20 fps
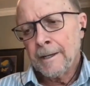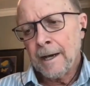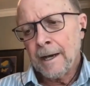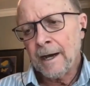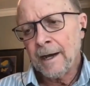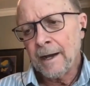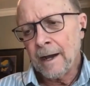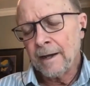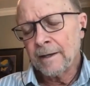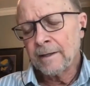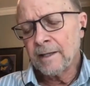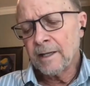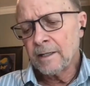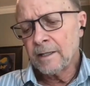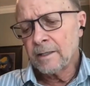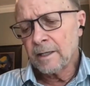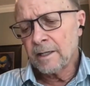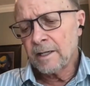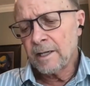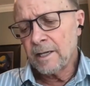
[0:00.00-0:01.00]
I think
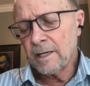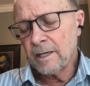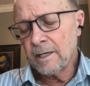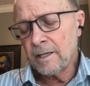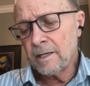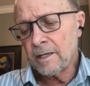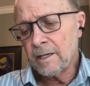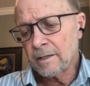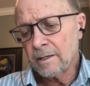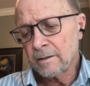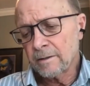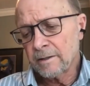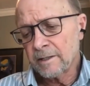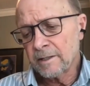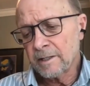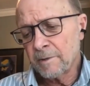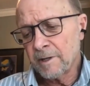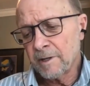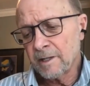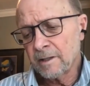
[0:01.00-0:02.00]
the key here
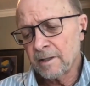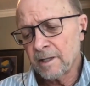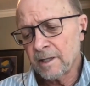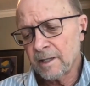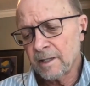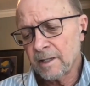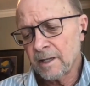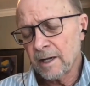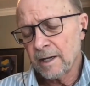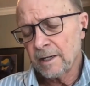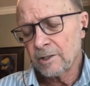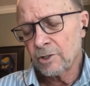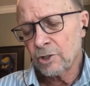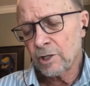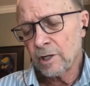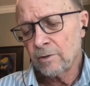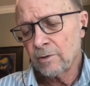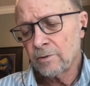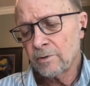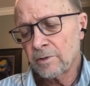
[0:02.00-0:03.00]
has been that I
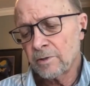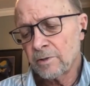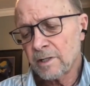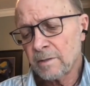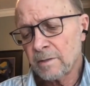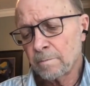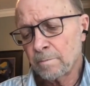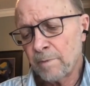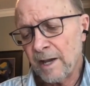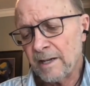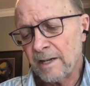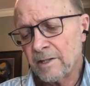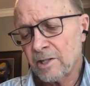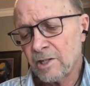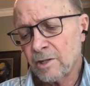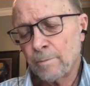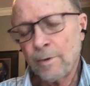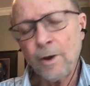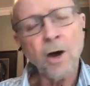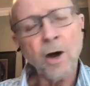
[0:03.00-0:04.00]
chose based
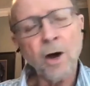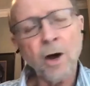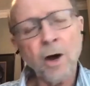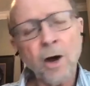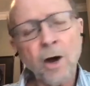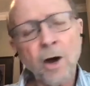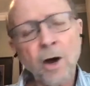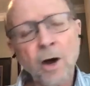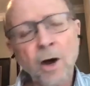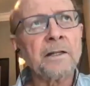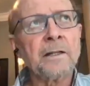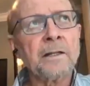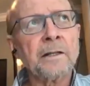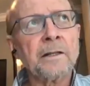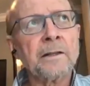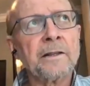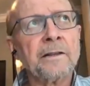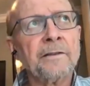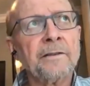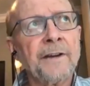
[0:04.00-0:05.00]
upon
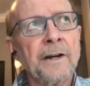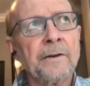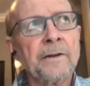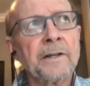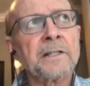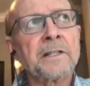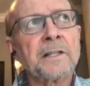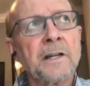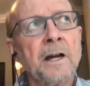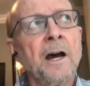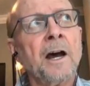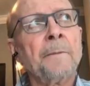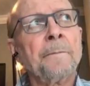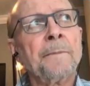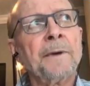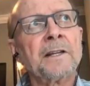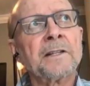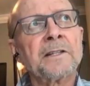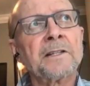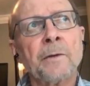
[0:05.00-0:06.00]
the various
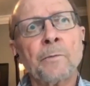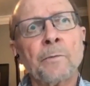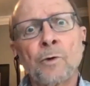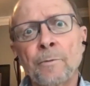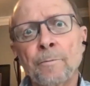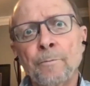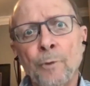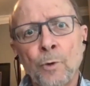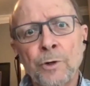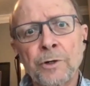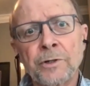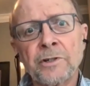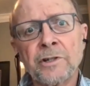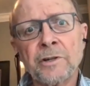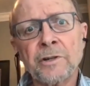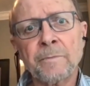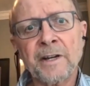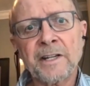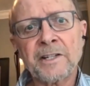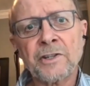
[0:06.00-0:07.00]
topics that were important to
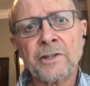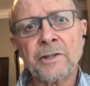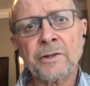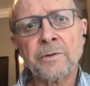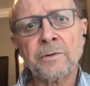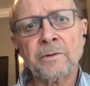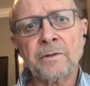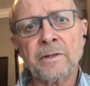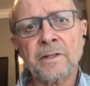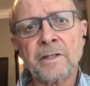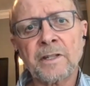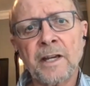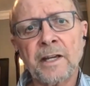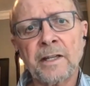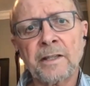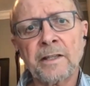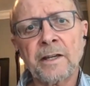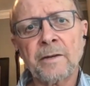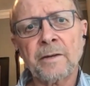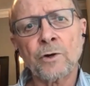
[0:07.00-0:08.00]
my students
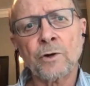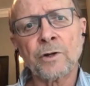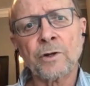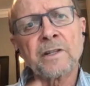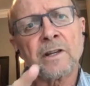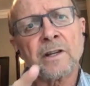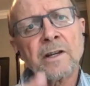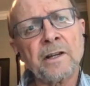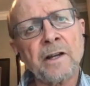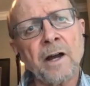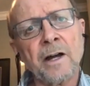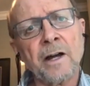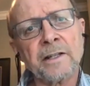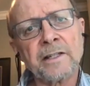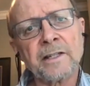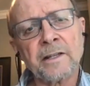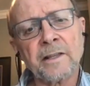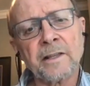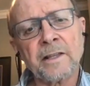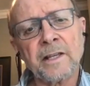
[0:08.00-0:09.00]
and that were
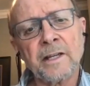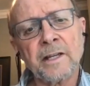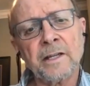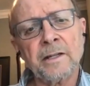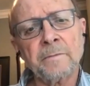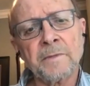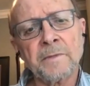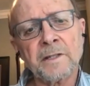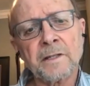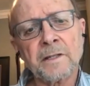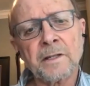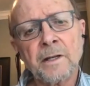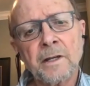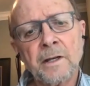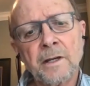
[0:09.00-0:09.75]
constant themes.